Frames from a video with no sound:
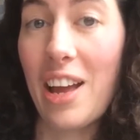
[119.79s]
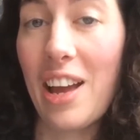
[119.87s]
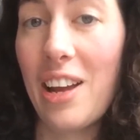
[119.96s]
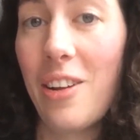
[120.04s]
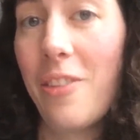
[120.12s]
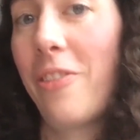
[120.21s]

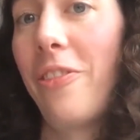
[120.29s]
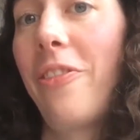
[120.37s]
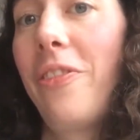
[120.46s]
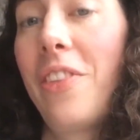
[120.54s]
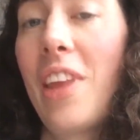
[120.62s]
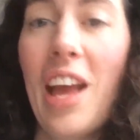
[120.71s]
I've
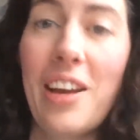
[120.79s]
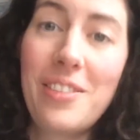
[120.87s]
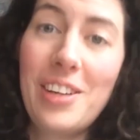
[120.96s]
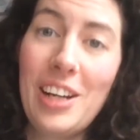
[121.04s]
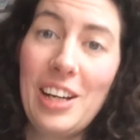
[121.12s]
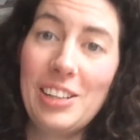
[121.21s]

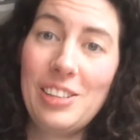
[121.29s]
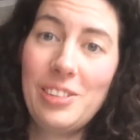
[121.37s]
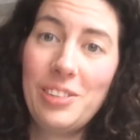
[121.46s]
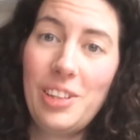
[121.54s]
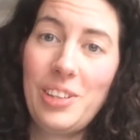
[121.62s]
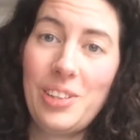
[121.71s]
ever had
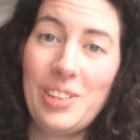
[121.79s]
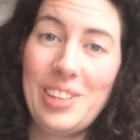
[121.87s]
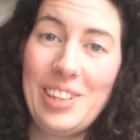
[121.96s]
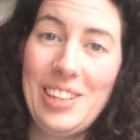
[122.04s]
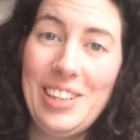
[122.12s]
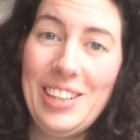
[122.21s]
to
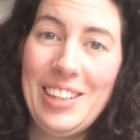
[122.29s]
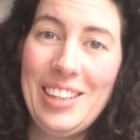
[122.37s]
record.